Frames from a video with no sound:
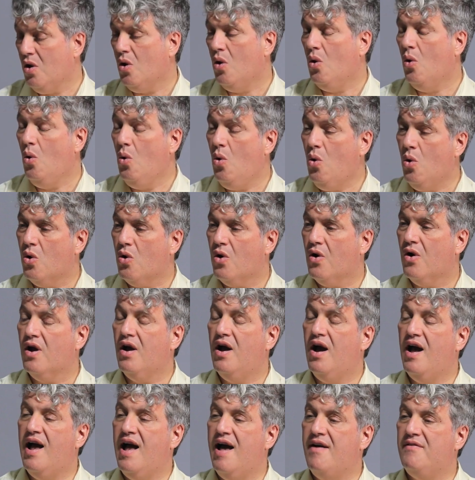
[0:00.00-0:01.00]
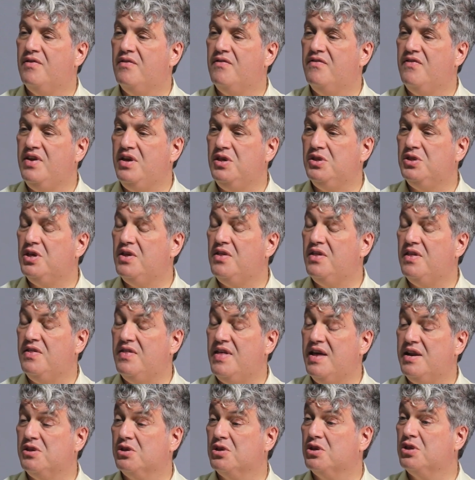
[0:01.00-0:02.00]
or have a visa
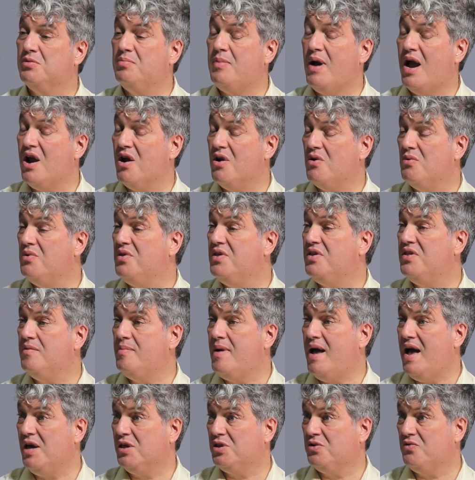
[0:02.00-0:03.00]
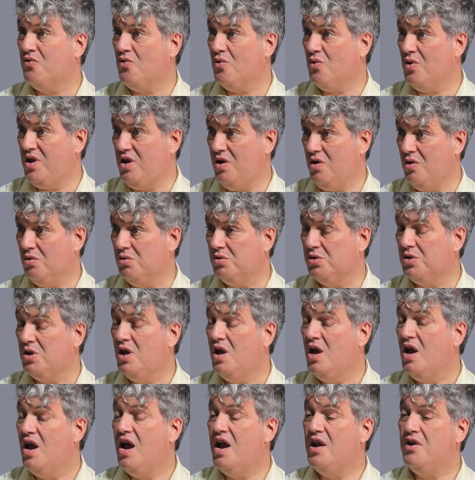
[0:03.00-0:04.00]
that's expired within the past 4 years,
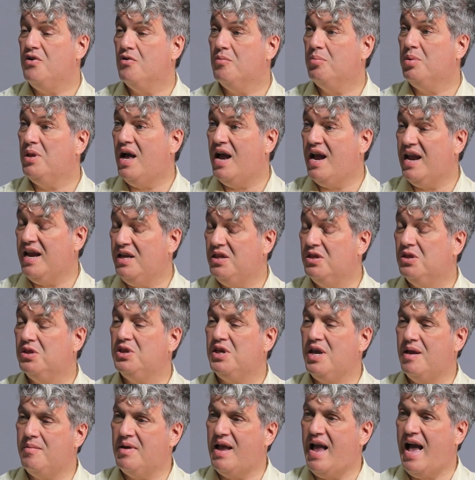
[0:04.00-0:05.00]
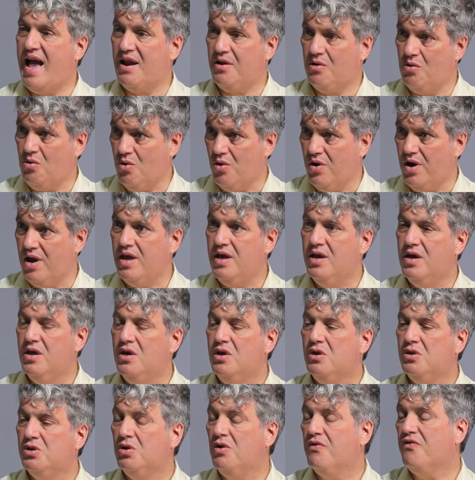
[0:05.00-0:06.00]
and you're applying in the same category.
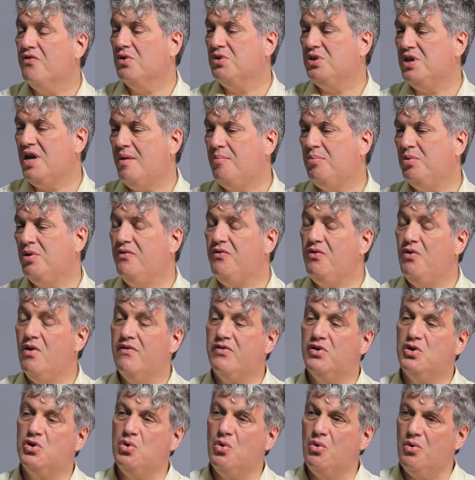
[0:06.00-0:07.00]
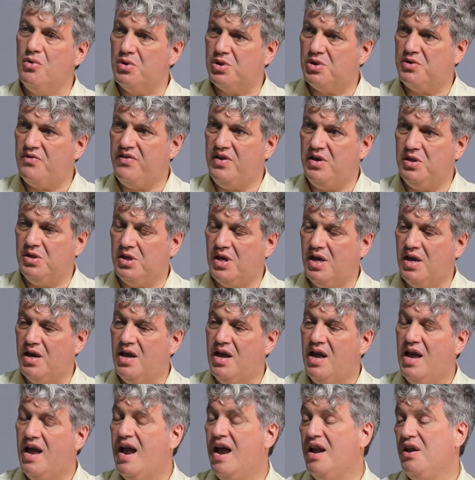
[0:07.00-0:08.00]
So for example, if you have a tourist visa
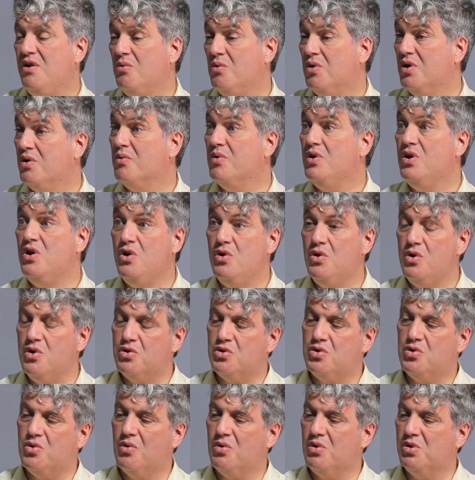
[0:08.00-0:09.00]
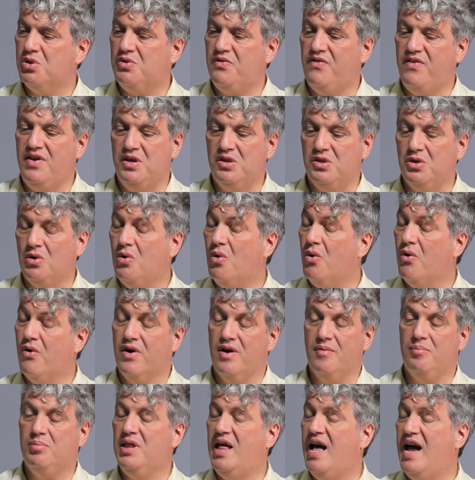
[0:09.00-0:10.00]
and you want to renew your tourist visa, or it
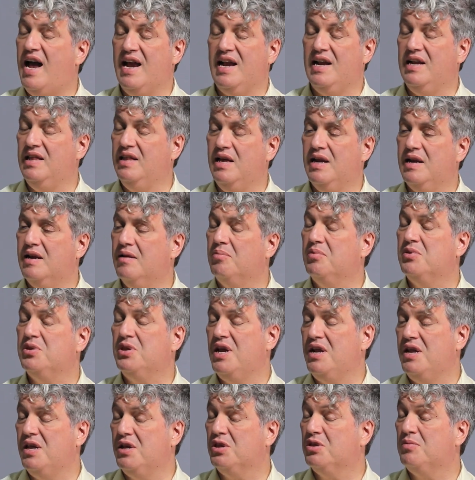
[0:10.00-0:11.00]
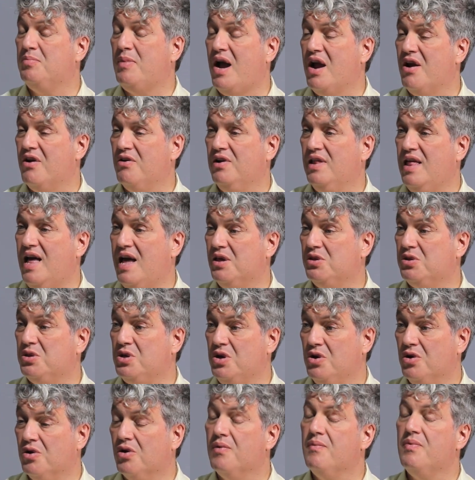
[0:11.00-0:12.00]
applied, say it expired last
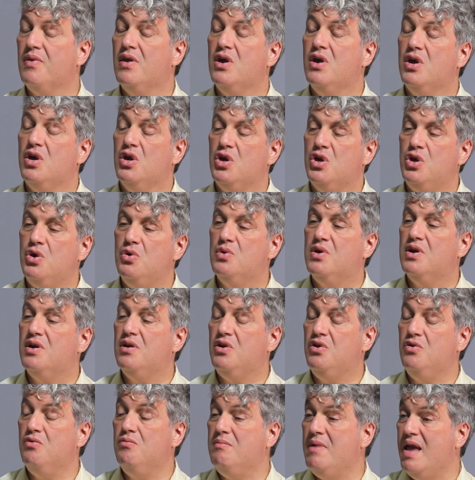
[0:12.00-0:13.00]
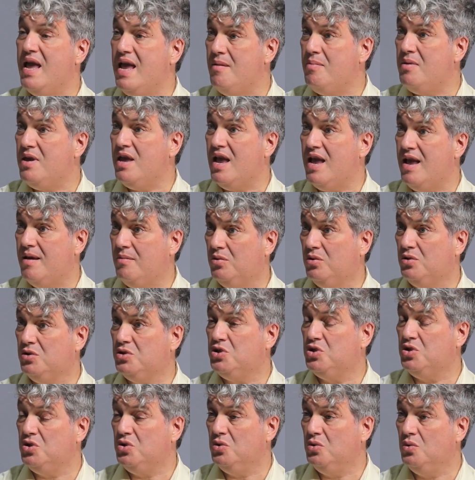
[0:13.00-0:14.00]
year, you may be able
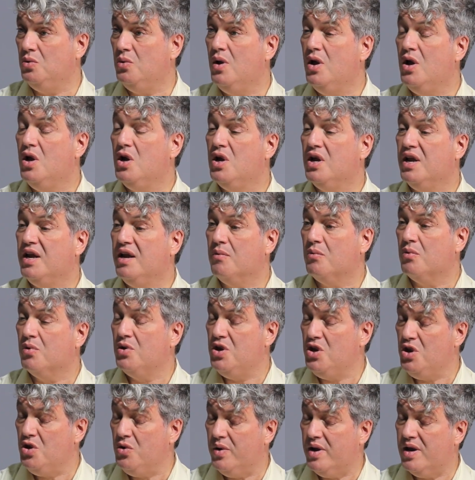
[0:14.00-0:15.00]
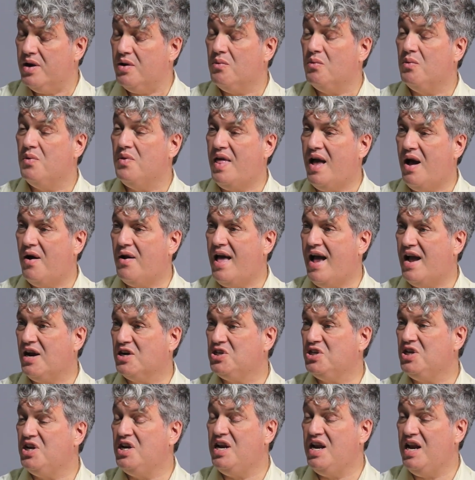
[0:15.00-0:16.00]
to renew it without
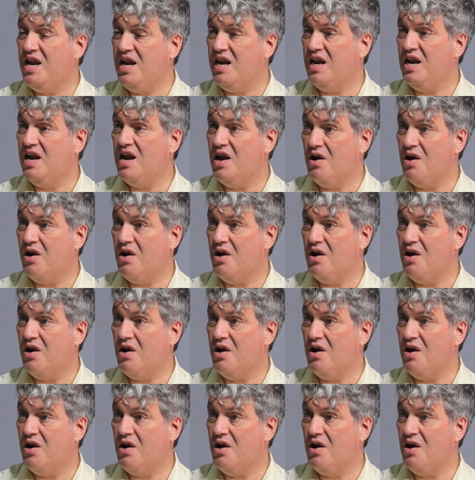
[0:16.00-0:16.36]
actually needing an